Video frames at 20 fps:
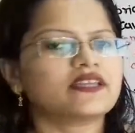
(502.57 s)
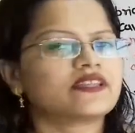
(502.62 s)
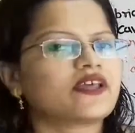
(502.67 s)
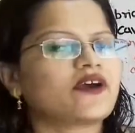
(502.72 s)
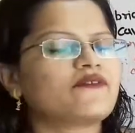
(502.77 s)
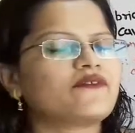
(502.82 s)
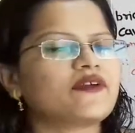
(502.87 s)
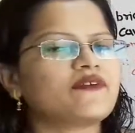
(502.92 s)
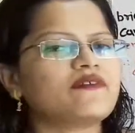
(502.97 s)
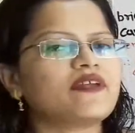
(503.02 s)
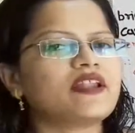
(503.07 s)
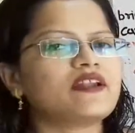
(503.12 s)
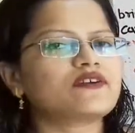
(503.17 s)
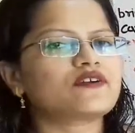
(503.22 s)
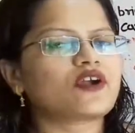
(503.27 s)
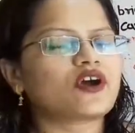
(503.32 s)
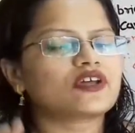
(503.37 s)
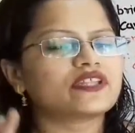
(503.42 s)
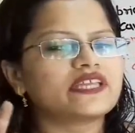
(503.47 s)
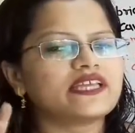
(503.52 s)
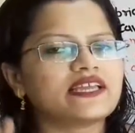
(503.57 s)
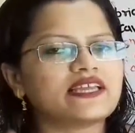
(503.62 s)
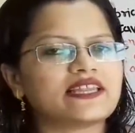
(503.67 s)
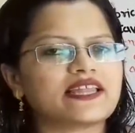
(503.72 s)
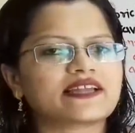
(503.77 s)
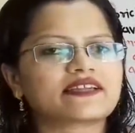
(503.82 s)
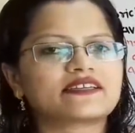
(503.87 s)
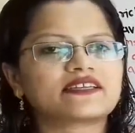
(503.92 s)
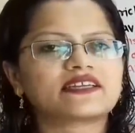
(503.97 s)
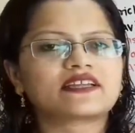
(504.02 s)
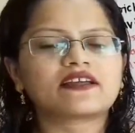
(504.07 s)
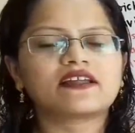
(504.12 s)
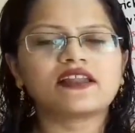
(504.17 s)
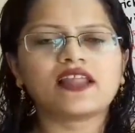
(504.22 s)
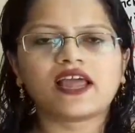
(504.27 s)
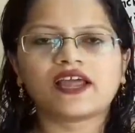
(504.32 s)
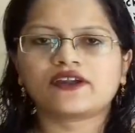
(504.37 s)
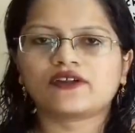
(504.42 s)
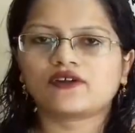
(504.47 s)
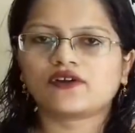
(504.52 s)
Now we will draw the electrical
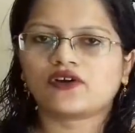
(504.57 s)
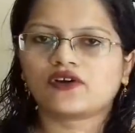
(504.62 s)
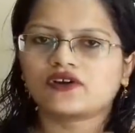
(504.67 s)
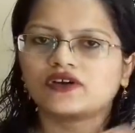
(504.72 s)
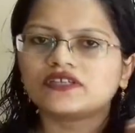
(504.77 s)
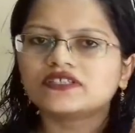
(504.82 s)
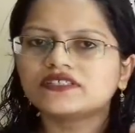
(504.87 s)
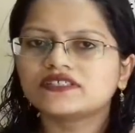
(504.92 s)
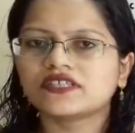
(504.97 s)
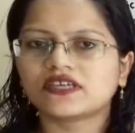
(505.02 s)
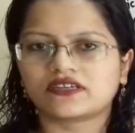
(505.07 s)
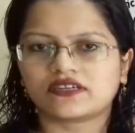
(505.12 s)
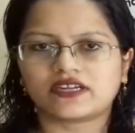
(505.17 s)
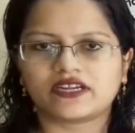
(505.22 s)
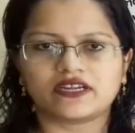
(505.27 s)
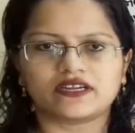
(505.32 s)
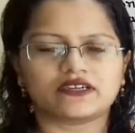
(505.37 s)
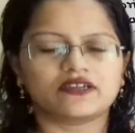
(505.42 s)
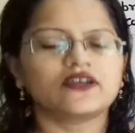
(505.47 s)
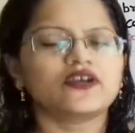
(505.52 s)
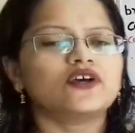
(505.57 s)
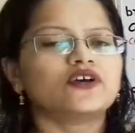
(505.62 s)
analogous circuit.